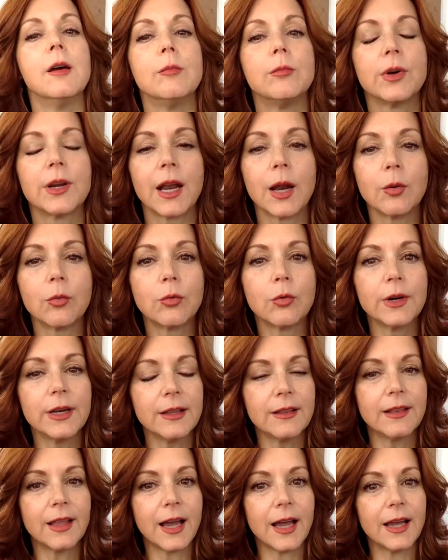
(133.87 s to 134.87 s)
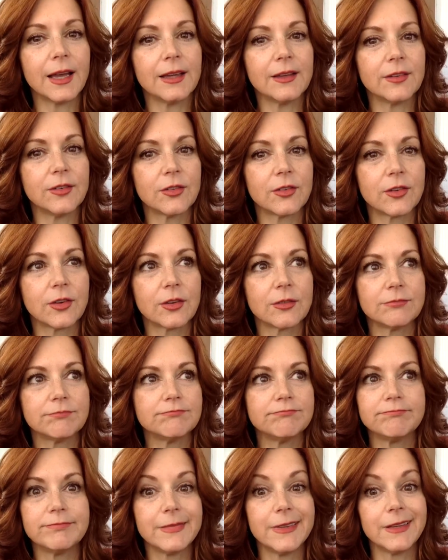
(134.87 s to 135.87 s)
But I realized
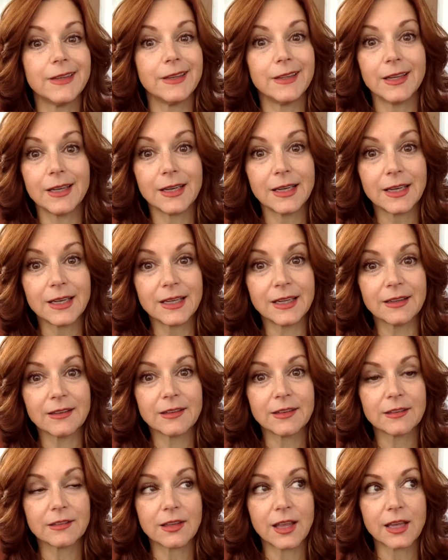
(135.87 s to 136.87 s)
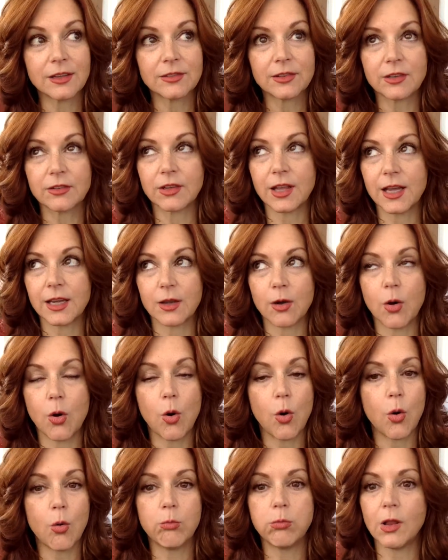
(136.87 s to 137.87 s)
that they didn't. This lasted like a
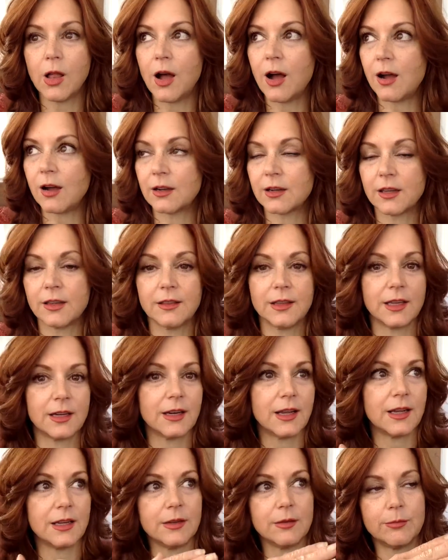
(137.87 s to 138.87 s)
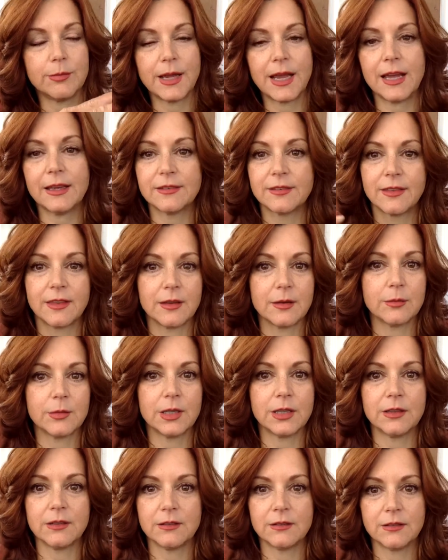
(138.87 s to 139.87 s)
whole block, and then I passed them
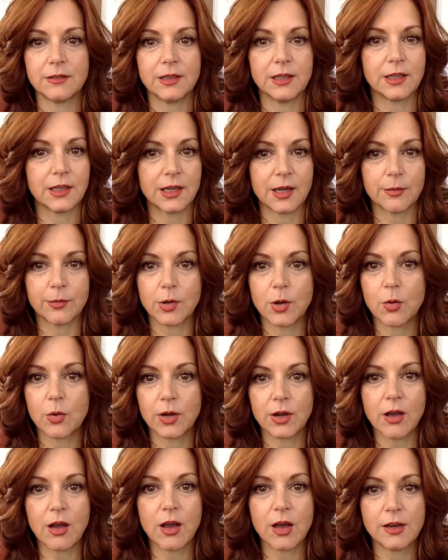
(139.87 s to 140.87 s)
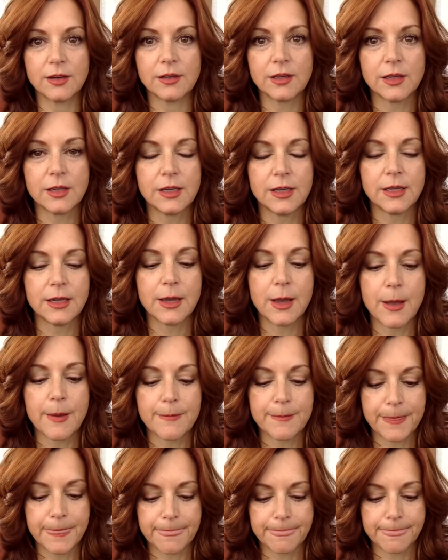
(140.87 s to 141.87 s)
and it kept going on.
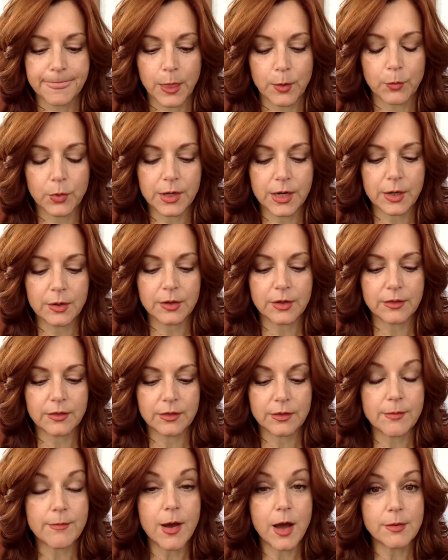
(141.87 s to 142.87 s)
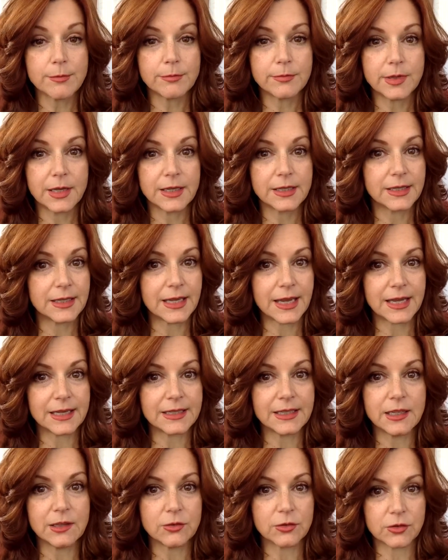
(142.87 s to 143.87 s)
The mom and dad,
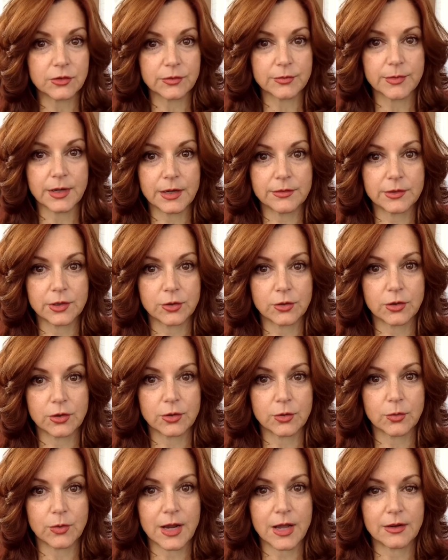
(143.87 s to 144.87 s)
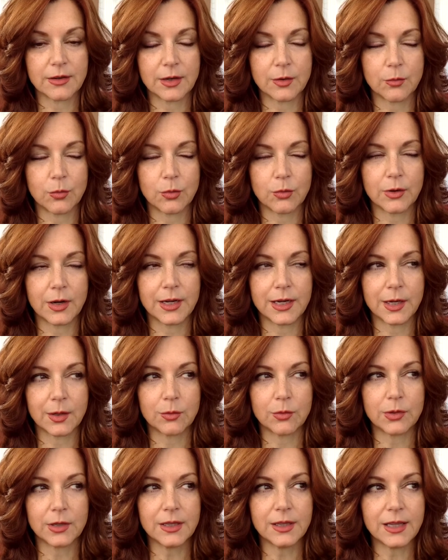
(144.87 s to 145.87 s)
neither of them never turned around. And what I
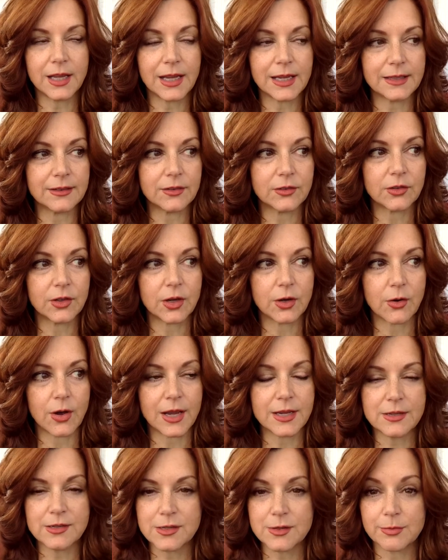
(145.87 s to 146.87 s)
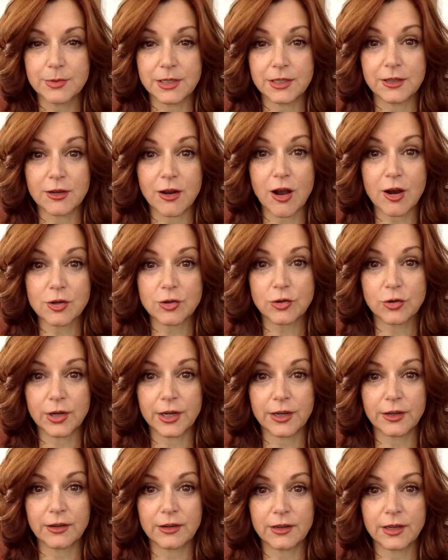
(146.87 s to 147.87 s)
realized, I used to be a dog
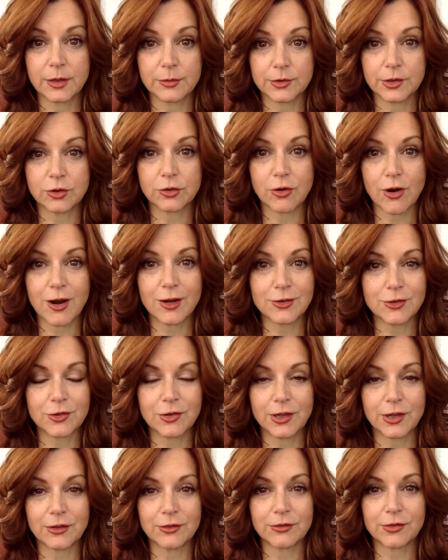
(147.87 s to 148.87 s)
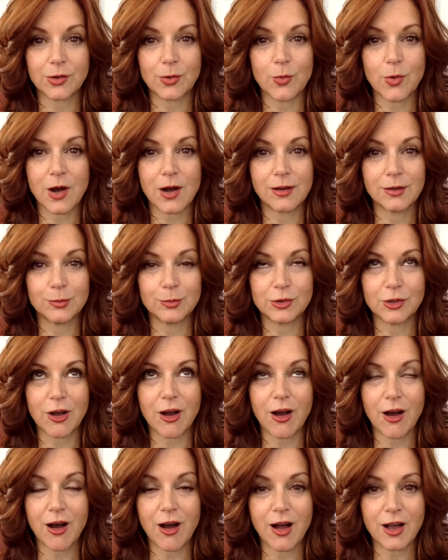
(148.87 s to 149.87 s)
trainer. I was a dog trainer for a while. It was
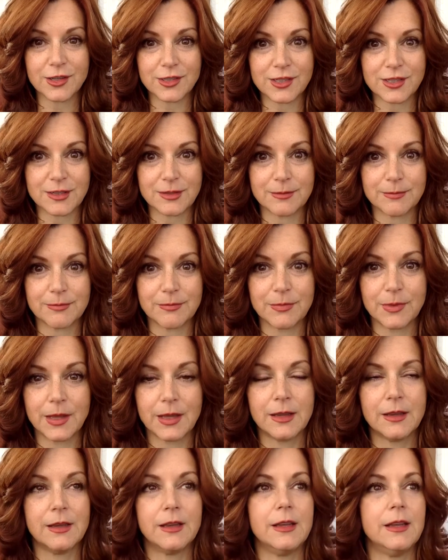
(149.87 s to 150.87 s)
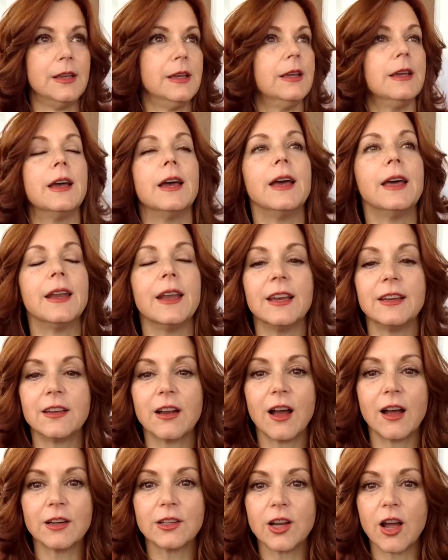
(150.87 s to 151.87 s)
awesome. And I
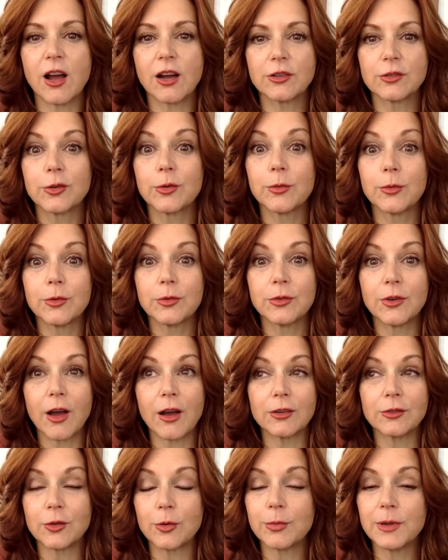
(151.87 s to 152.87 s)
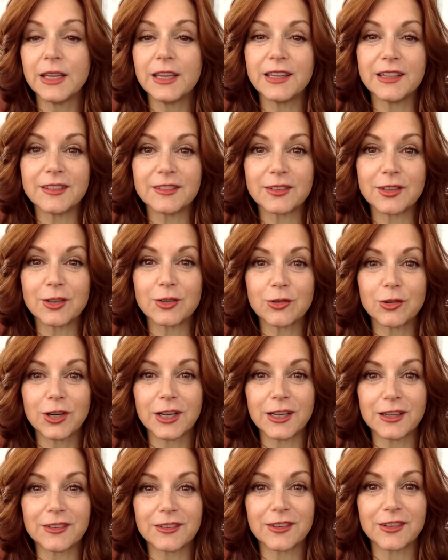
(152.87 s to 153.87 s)
taught dogs obedience and
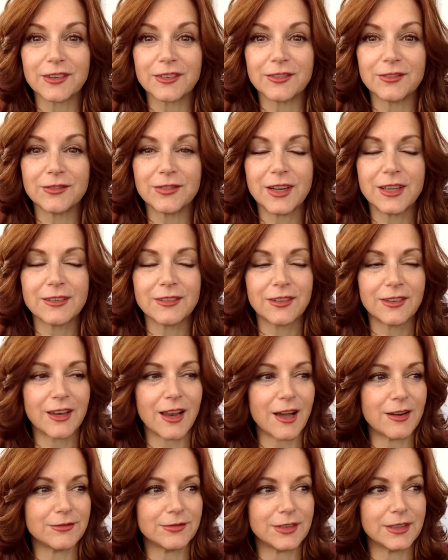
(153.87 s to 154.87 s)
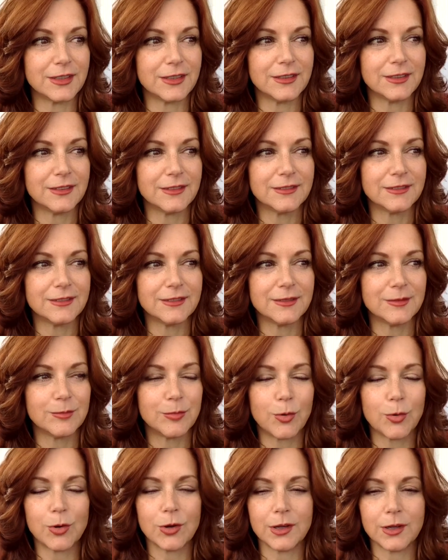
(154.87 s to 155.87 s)
tricks and fun stuff. And
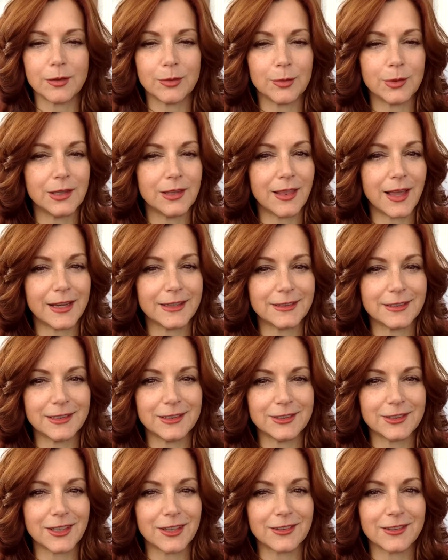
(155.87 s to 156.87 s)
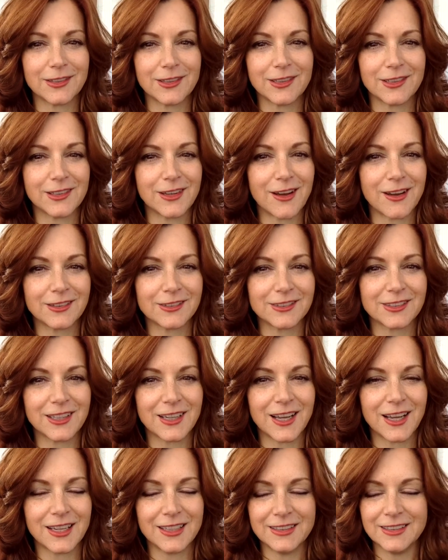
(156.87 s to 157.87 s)
boy, we liked each other, the dogs and
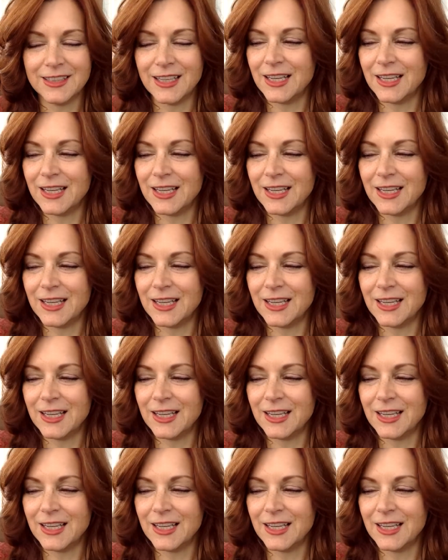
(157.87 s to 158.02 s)
I.